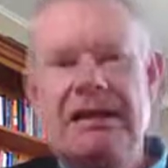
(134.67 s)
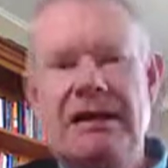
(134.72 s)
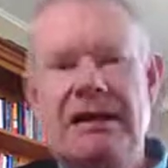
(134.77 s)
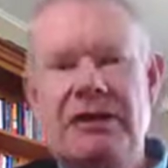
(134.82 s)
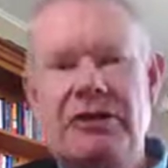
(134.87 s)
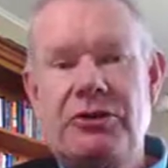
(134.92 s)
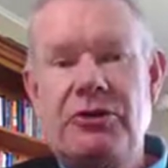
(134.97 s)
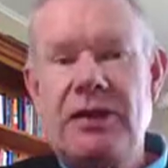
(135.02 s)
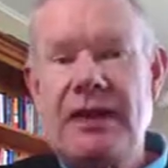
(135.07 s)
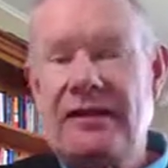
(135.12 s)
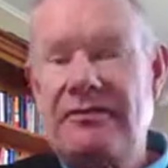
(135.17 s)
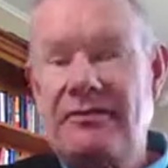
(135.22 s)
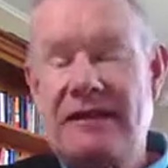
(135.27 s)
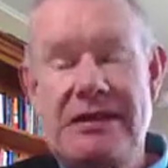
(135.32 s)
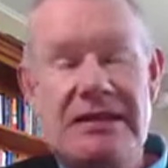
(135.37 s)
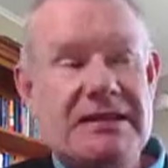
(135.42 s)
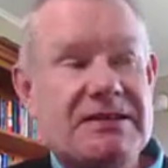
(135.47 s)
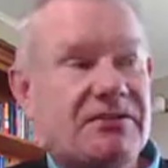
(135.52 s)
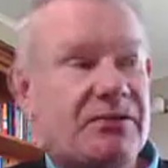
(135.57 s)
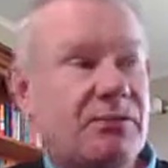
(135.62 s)
You have
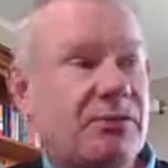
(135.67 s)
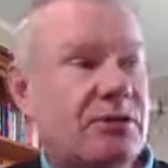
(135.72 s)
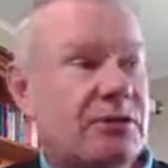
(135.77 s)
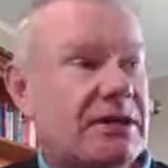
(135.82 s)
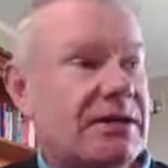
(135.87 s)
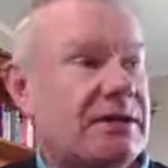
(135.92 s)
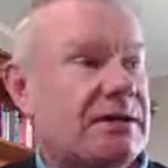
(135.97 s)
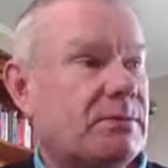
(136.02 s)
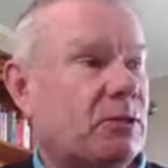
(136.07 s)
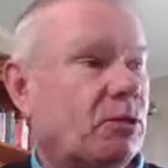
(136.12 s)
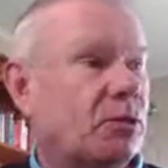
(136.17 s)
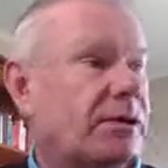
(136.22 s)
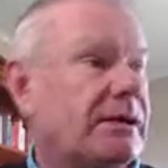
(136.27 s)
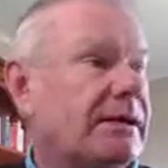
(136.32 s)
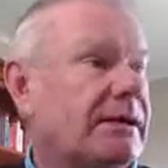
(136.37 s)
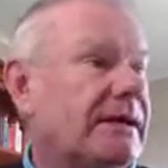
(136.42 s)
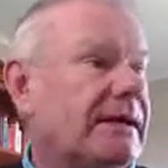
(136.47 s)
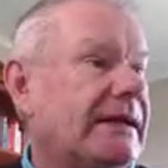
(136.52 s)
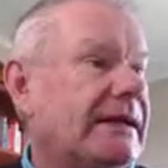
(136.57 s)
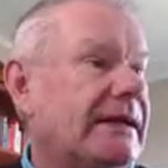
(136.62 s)
keys from your keyboard
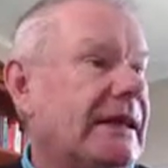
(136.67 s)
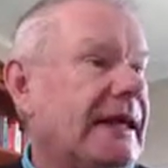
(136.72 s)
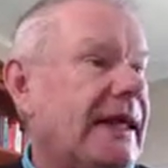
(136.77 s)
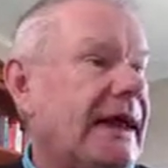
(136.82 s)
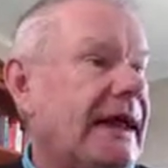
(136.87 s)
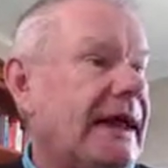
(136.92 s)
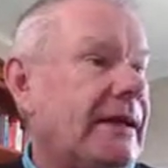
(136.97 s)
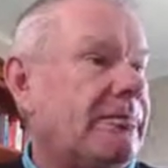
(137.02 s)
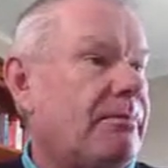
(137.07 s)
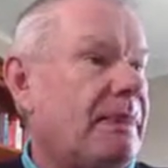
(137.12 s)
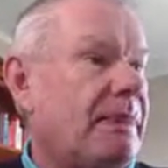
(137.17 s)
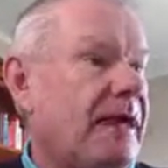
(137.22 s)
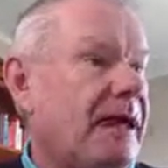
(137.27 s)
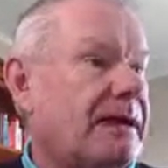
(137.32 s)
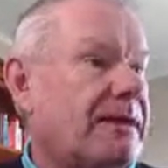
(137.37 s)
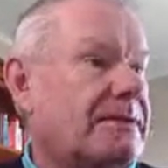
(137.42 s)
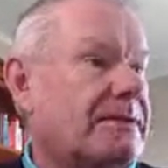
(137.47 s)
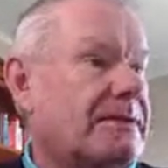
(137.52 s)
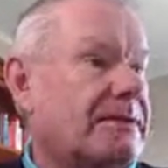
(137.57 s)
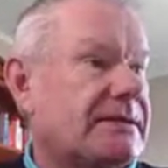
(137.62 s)

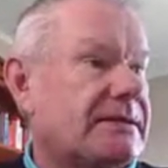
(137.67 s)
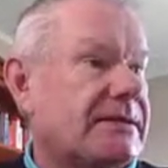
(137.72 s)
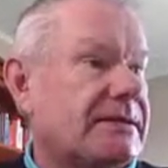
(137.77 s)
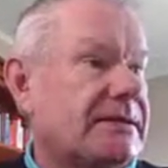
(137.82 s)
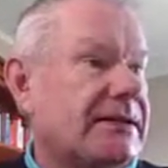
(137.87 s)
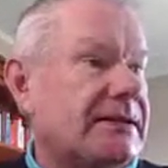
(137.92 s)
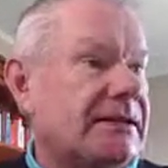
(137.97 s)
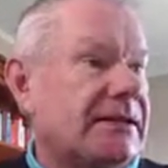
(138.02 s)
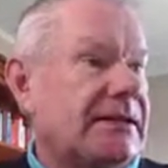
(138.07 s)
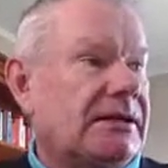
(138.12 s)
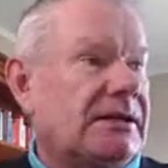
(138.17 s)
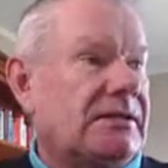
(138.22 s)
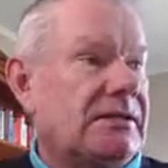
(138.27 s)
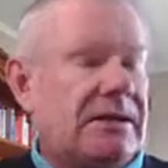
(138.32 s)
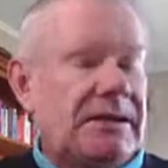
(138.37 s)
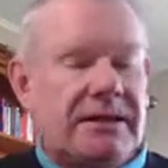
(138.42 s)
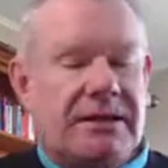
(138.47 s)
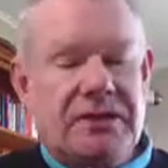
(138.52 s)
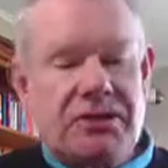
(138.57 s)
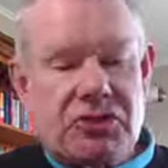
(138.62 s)
that
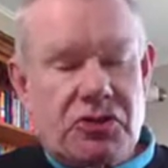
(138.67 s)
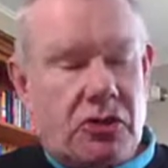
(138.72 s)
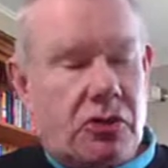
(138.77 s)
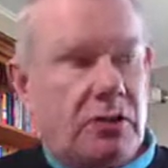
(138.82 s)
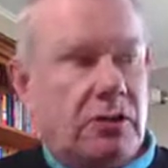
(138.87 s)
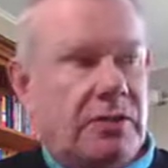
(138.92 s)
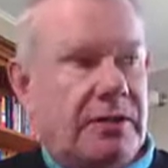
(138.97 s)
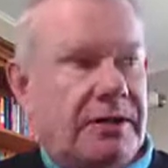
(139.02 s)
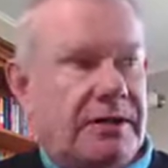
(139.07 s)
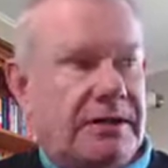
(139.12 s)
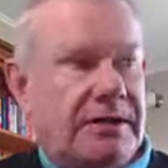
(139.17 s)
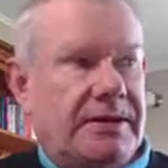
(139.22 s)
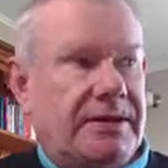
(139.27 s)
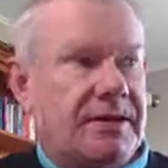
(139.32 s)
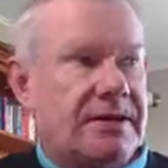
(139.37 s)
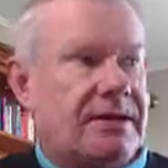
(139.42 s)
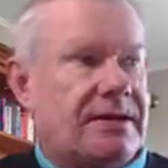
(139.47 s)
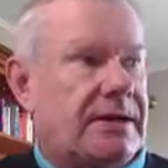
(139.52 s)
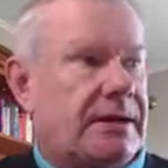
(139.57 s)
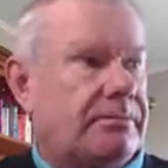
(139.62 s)
control
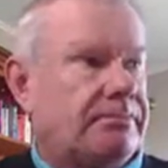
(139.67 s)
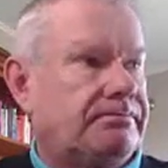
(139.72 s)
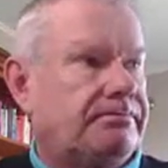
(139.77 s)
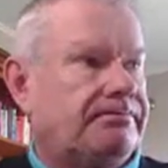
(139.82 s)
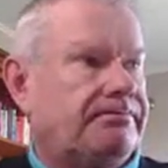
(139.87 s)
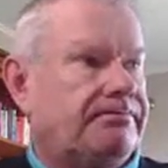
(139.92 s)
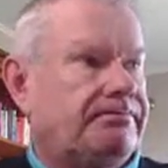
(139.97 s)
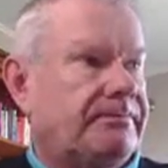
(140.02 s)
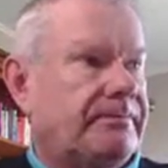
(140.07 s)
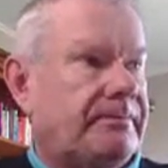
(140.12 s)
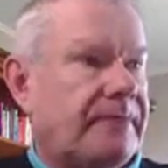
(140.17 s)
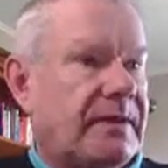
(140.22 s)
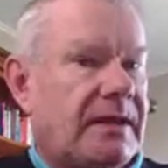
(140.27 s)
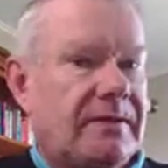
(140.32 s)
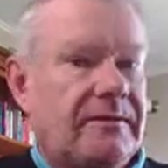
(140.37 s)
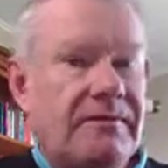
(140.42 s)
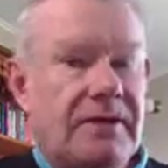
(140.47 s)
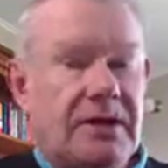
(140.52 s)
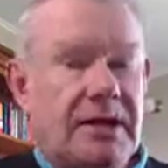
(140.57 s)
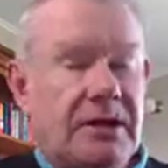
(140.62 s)
the
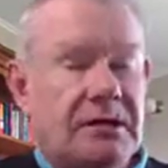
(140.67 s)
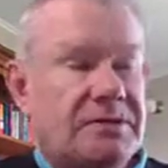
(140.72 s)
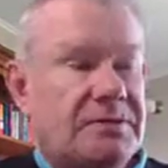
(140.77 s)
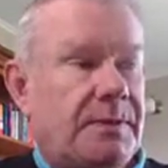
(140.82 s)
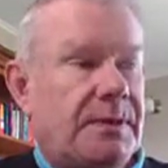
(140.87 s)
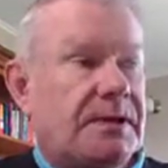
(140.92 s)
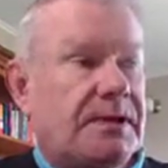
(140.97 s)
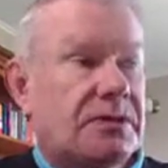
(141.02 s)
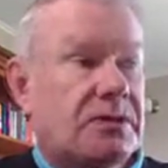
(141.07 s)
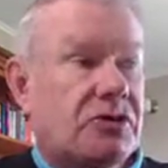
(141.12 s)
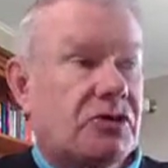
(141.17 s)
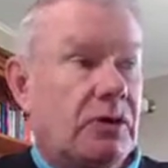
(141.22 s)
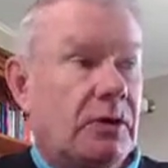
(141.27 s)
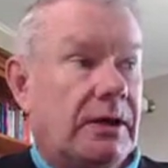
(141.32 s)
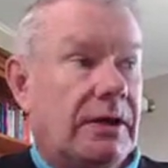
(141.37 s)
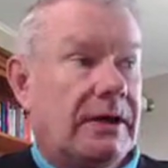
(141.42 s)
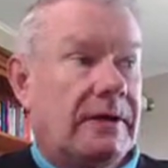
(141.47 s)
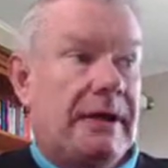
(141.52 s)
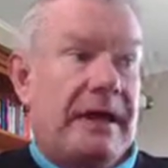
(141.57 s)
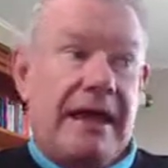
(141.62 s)
video speed controller,
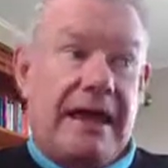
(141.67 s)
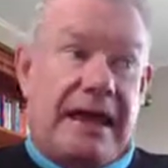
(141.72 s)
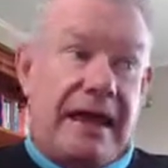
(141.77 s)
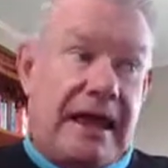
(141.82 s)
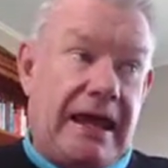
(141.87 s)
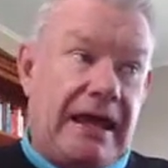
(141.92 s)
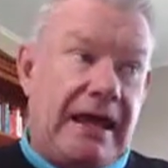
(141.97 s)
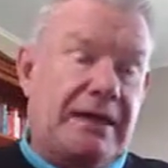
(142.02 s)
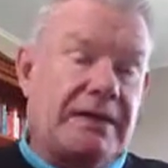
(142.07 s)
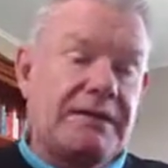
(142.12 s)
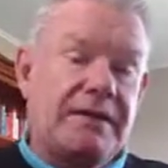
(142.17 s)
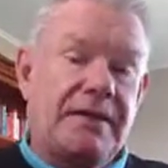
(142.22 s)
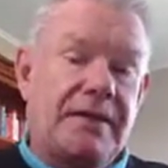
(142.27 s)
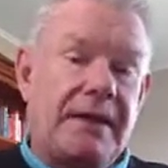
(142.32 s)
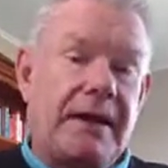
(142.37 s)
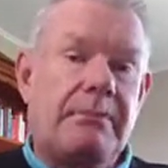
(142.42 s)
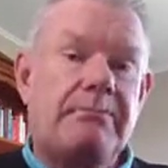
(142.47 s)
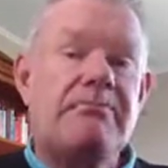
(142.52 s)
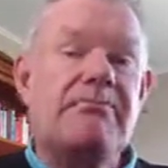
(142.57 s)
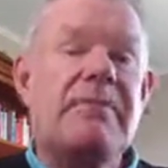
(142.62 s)
and
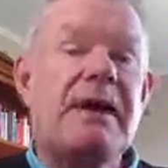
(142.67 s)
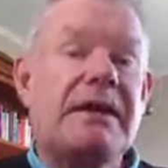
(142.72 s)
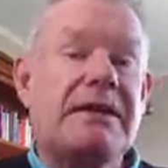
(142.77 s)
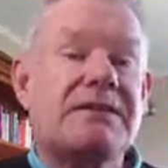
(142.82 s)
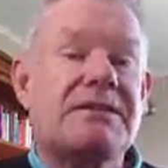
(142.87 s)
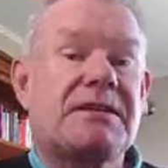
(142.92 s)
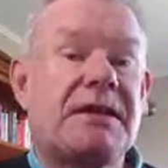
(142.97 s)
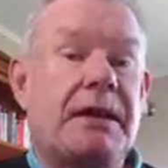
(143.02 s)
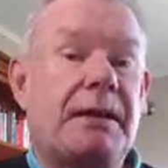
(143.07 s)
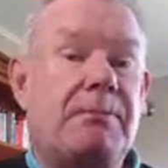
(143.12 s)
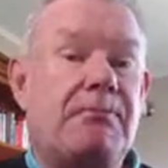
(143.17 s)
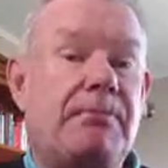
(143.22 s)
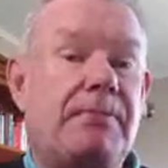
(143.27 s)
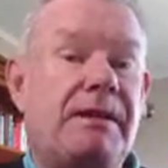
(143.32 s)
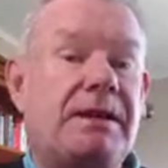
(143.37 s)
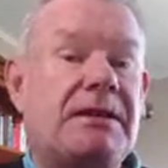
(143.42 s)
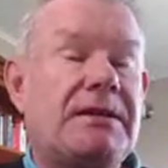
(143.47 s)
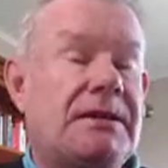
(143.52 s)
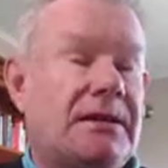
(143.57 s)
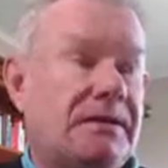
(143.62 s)
that makes a
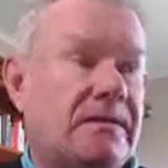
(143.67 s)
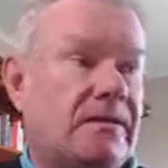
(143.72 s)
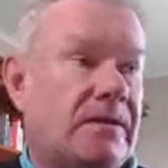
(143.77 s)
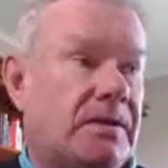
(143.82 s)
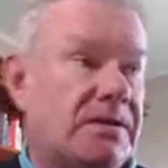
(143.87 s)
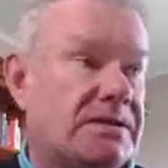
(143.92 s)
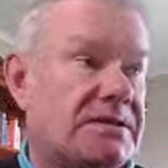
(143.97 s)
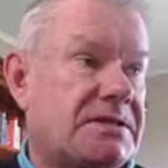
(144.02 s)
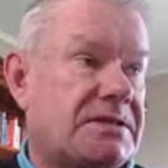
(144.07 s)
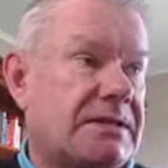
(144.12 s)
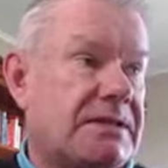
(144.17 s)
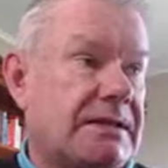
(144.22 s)
big difference.